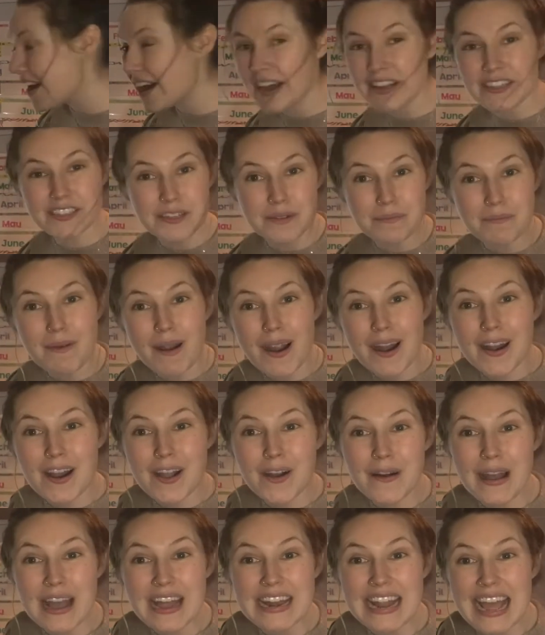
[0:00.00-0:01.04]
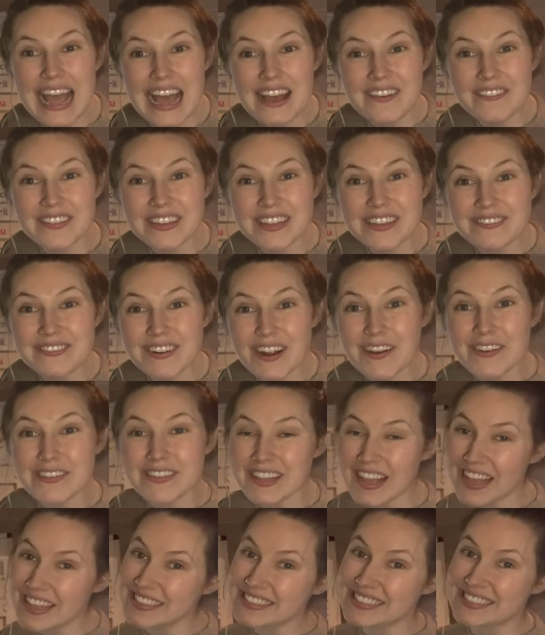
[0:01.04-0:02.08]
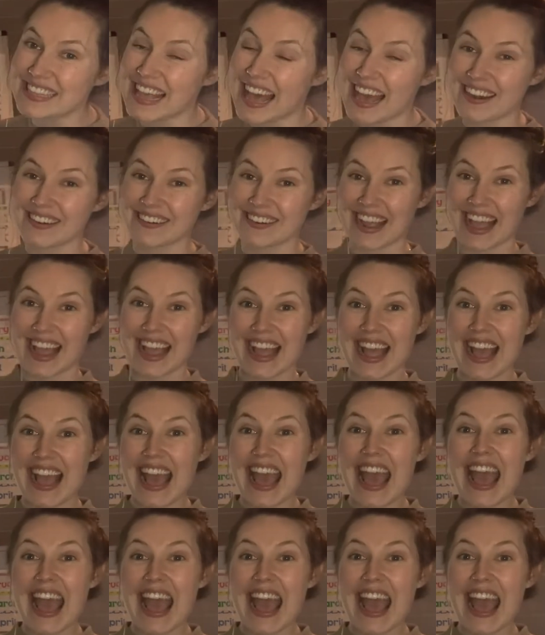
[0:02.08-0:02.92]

tomorrow and Evelyn Rose on Saturday.